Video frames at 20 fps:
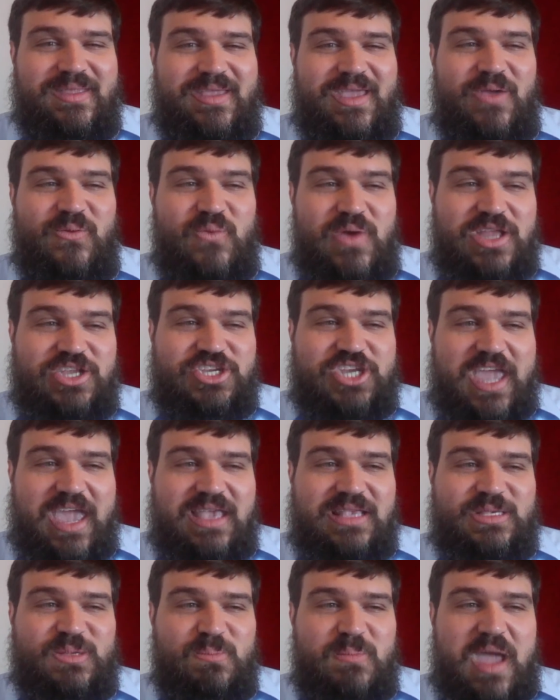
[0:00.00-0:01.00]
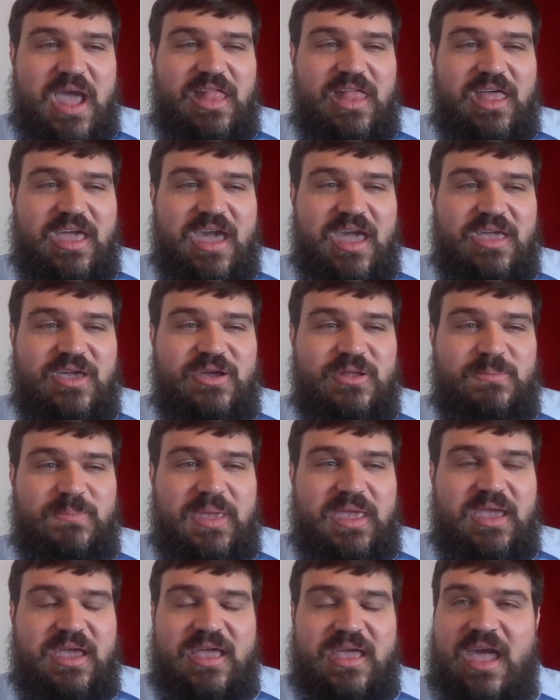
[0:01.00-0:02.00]
In which case, Malachi could
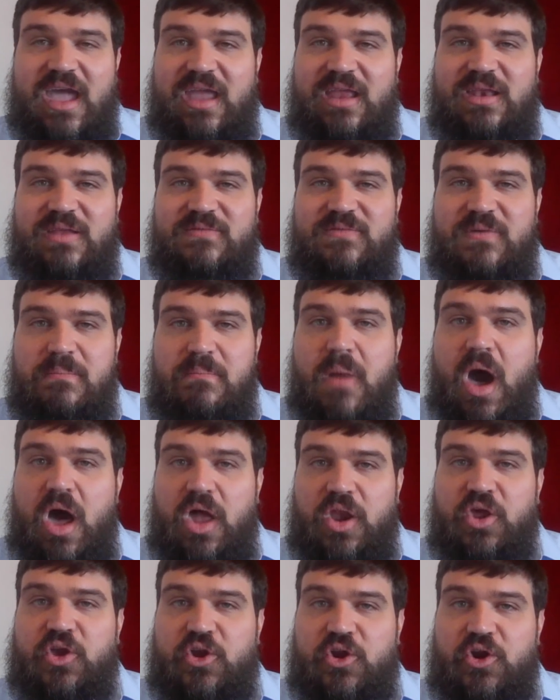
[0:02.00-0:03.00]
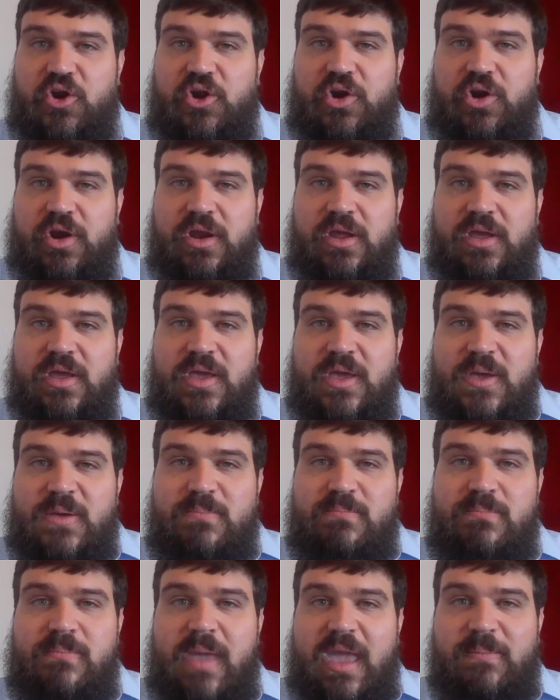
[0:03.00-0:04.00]
be a kind of a moniker.
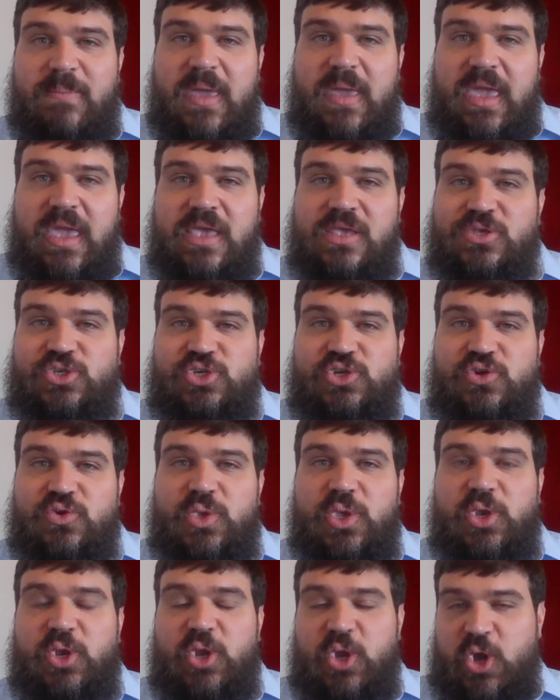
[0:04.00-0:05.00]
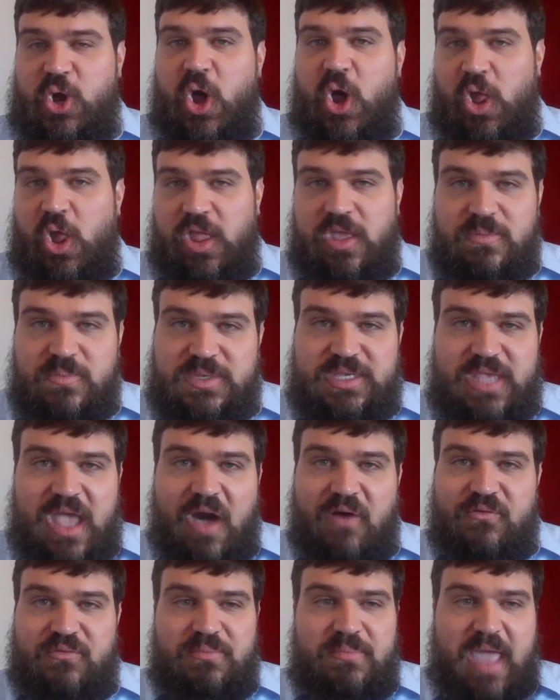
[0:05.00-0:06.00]
Maybe he's choosing to call
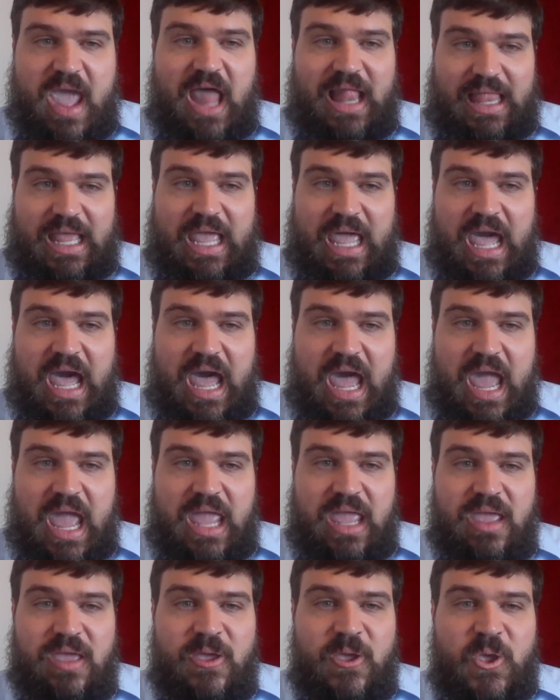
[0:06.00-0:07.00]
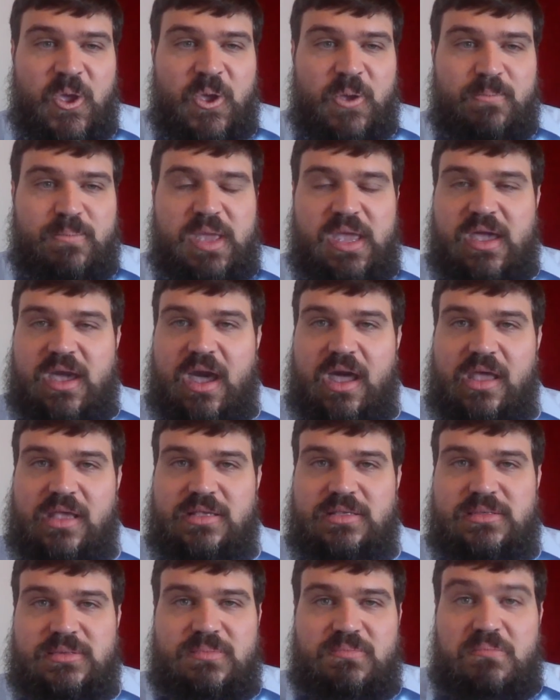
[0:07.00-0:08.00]
himself Malachi
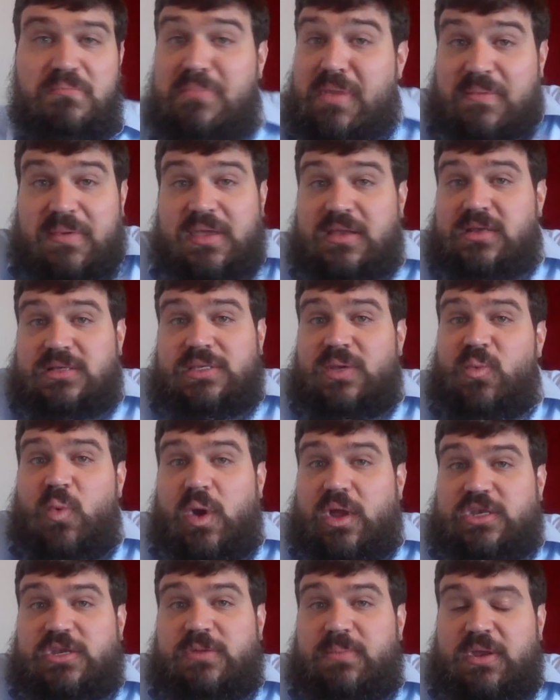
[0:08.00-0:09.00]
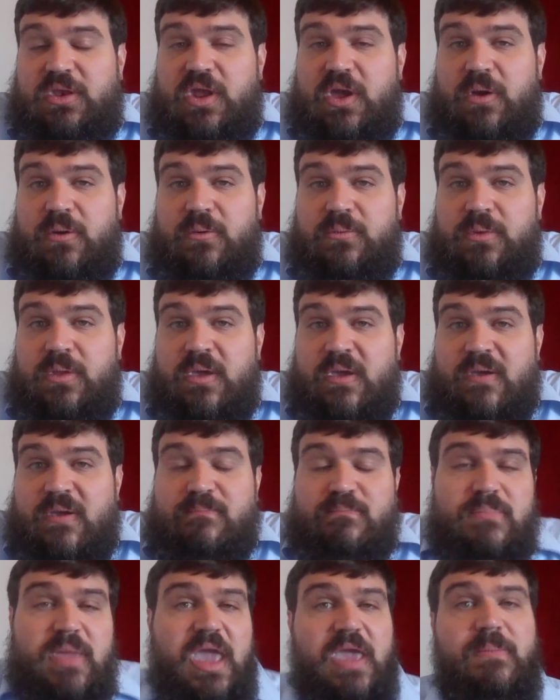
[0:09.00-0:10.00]
because maybe he doesn't want to be known.
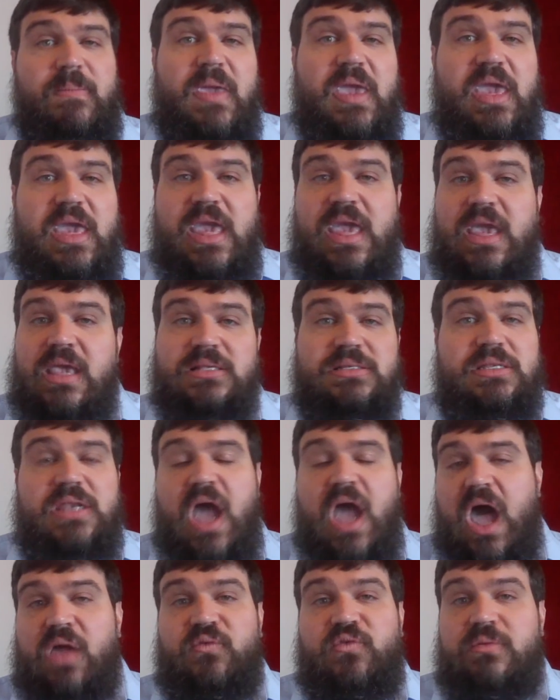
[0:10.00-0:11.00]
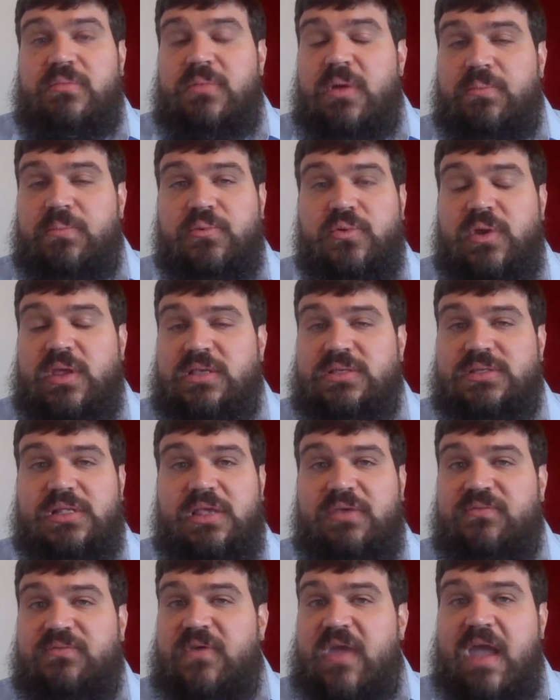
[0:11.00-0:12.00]
Maybe he's not from a
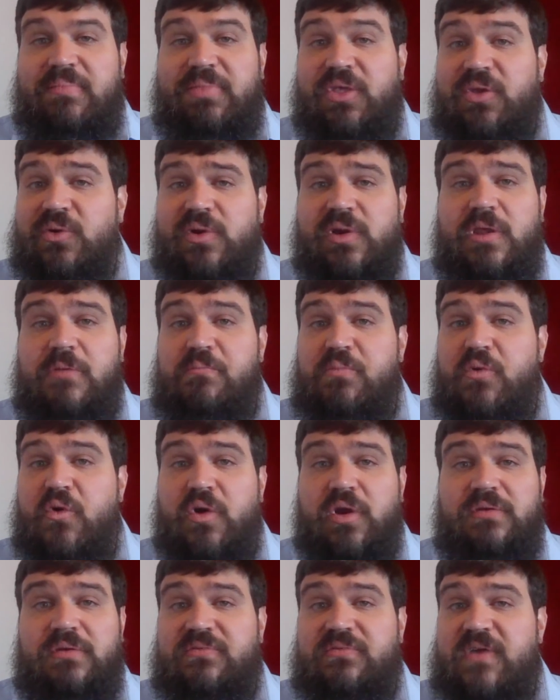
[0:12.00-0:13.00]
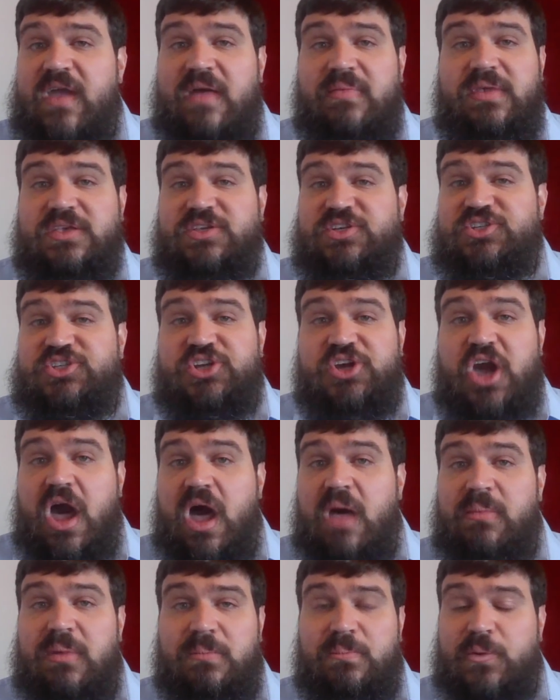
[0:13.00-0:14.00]
priestly family or an important family, just a
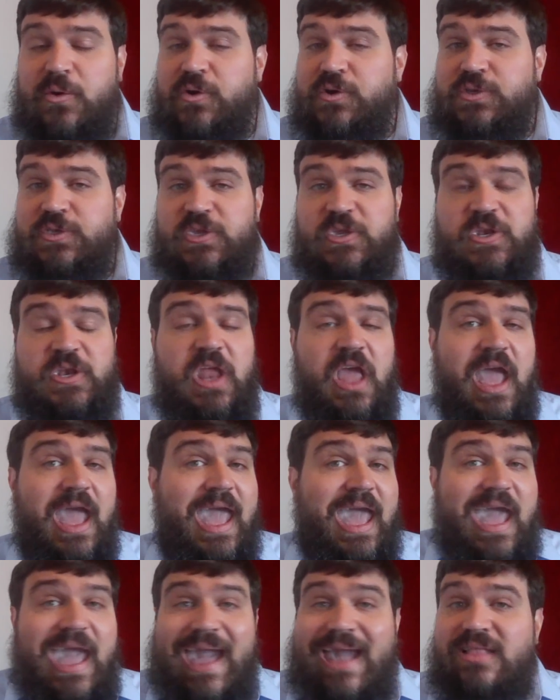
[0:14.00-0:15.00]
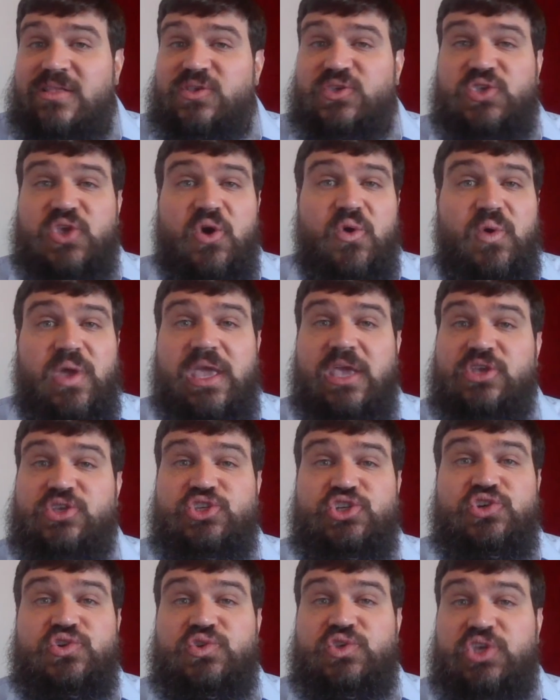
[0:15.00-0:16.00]
common person. And so he's
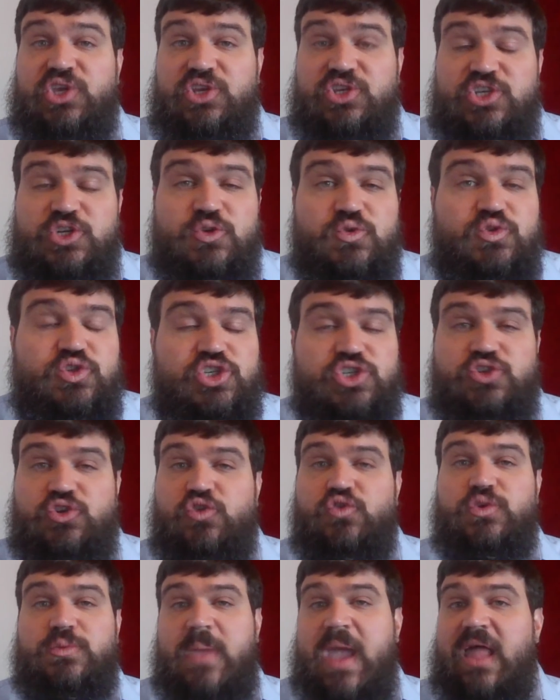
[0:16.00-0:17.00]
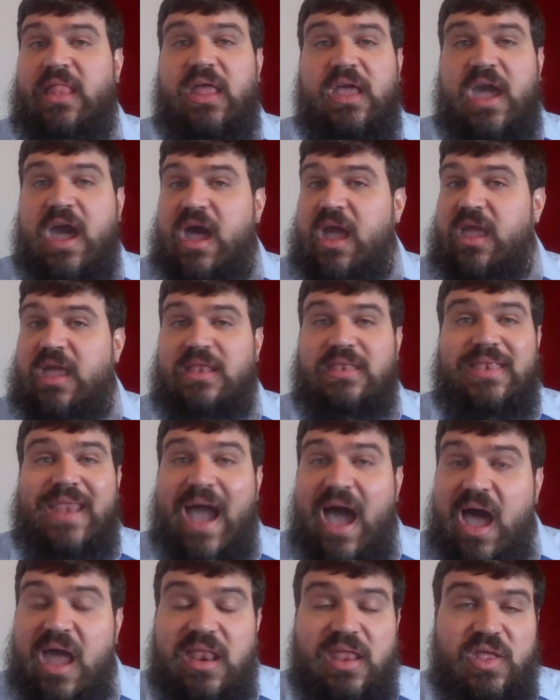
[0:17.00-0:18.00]
choosing to just use Malachi and
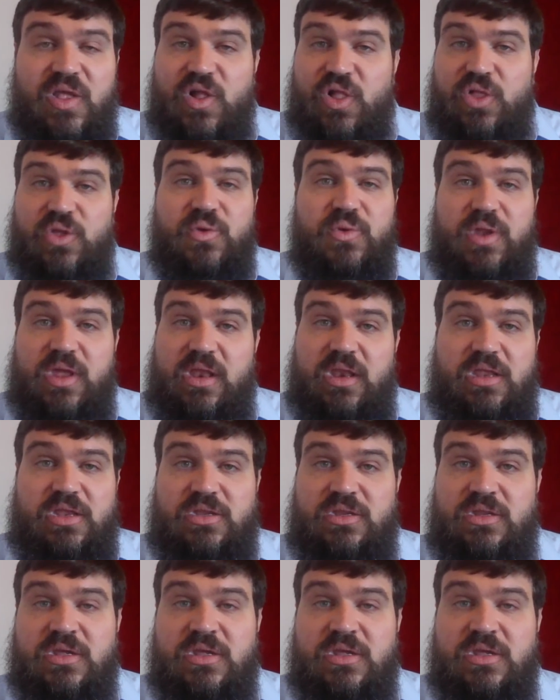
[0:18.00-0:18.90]
not include any